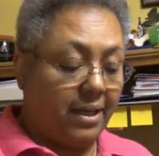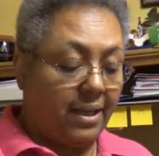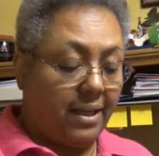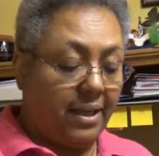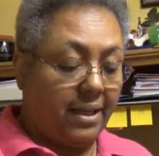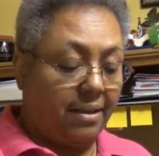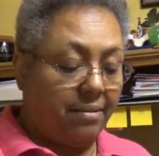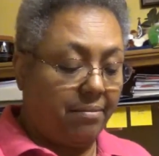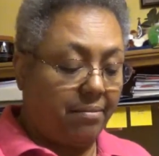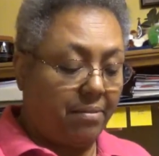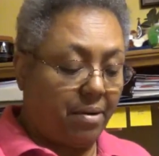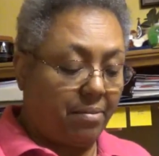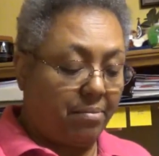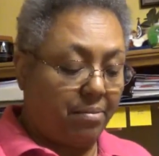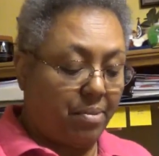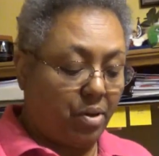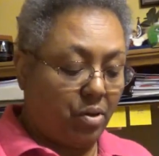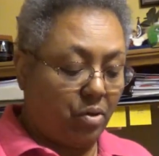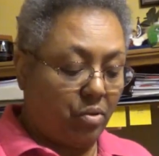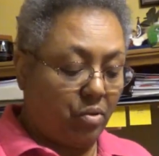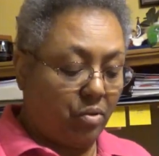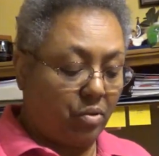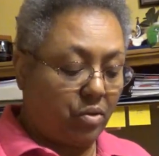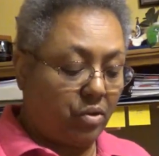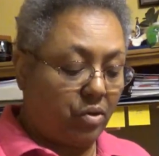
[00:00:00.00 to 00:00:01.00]
in my
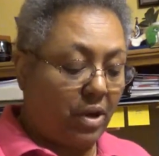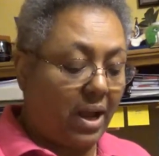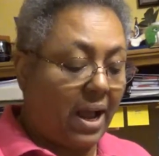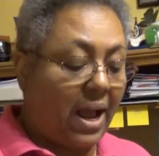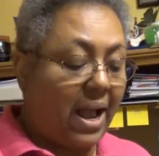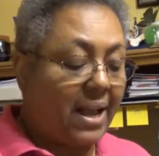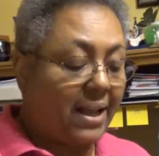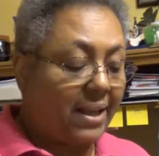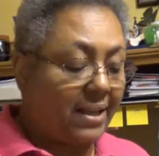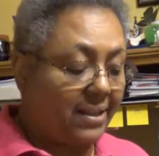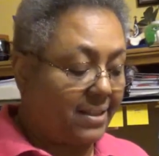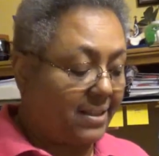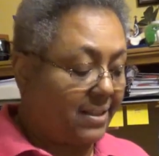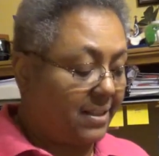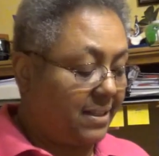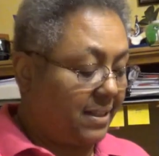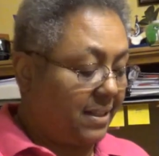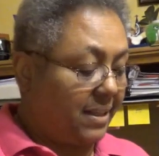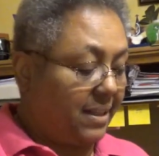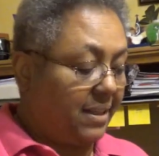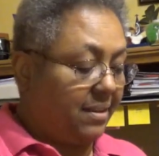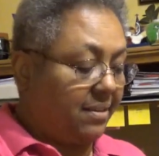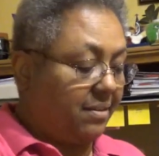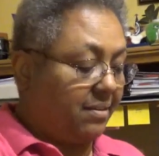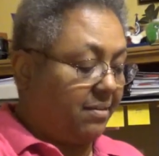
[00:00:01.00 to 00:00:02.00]
bowl, so I can
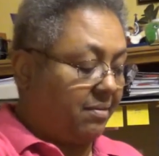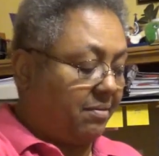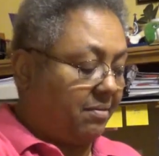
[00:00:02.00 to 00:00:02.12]
see it,